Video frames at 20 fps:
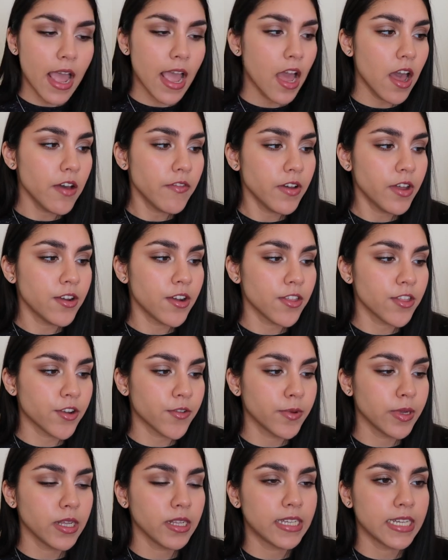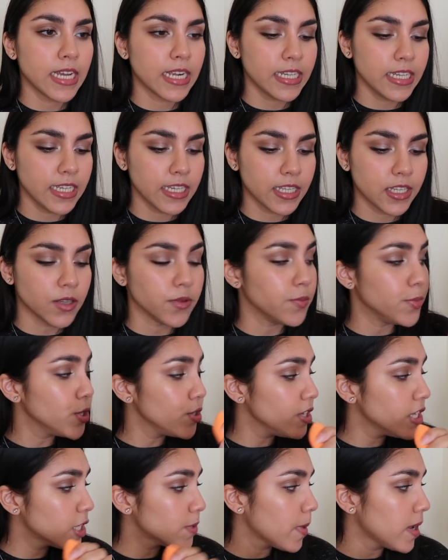I have another Real Techniques
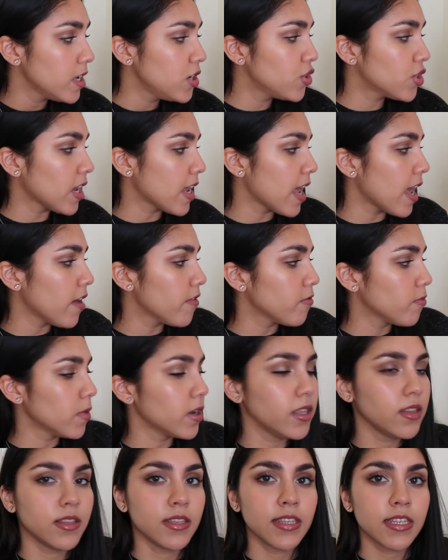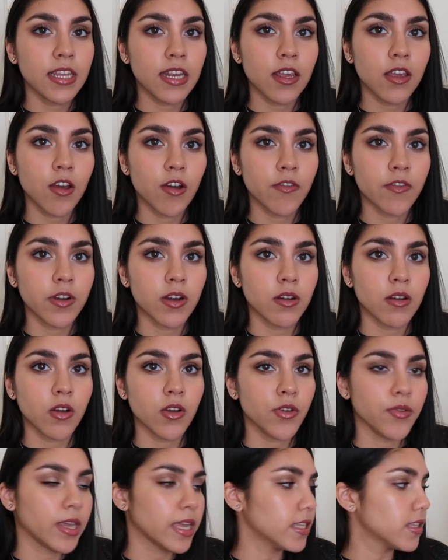beauty sponge. I have one sitting over, oh,
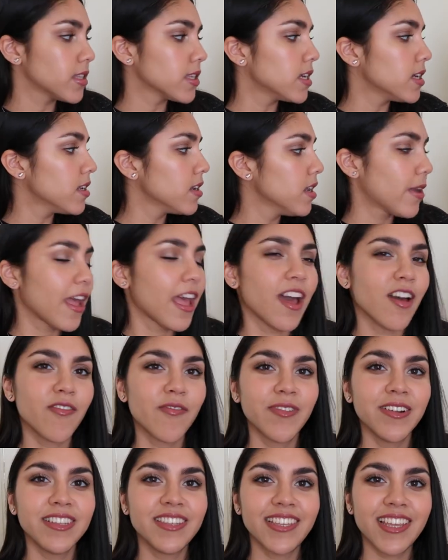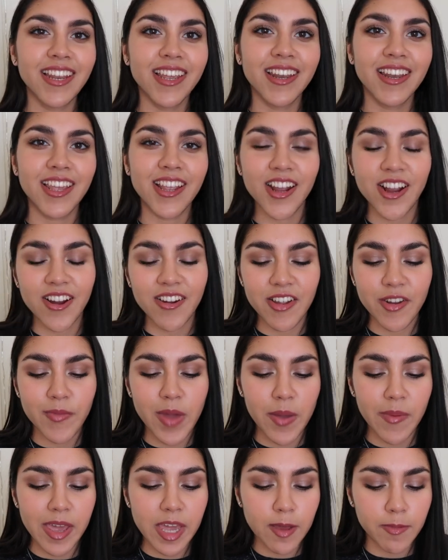you can't see it, but I have one sitting in here in
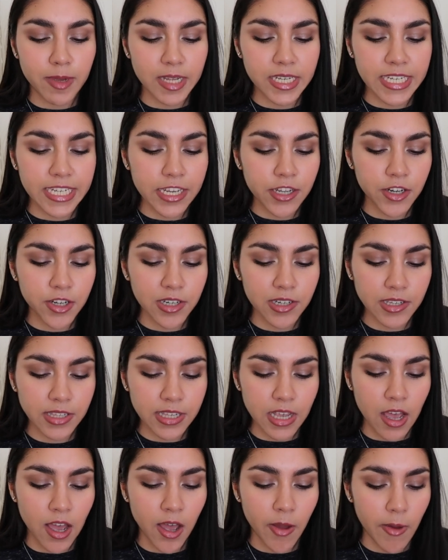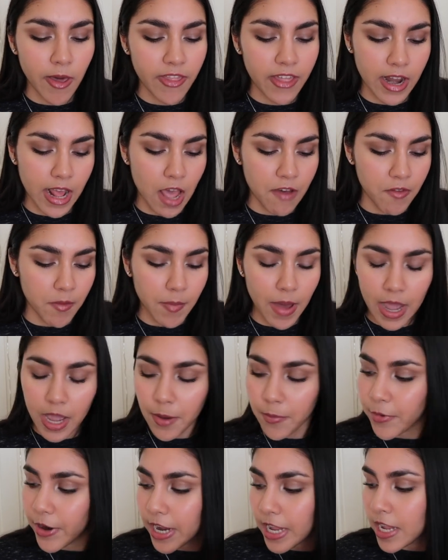my makeup containers, and then I have a
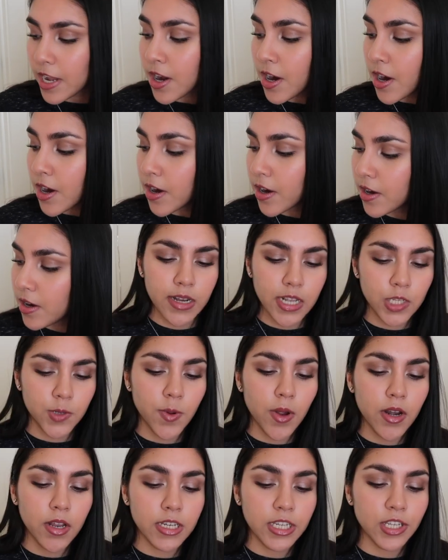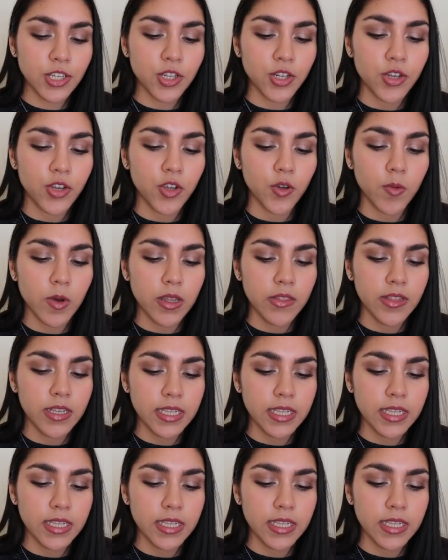backup right here. Next product is a new one.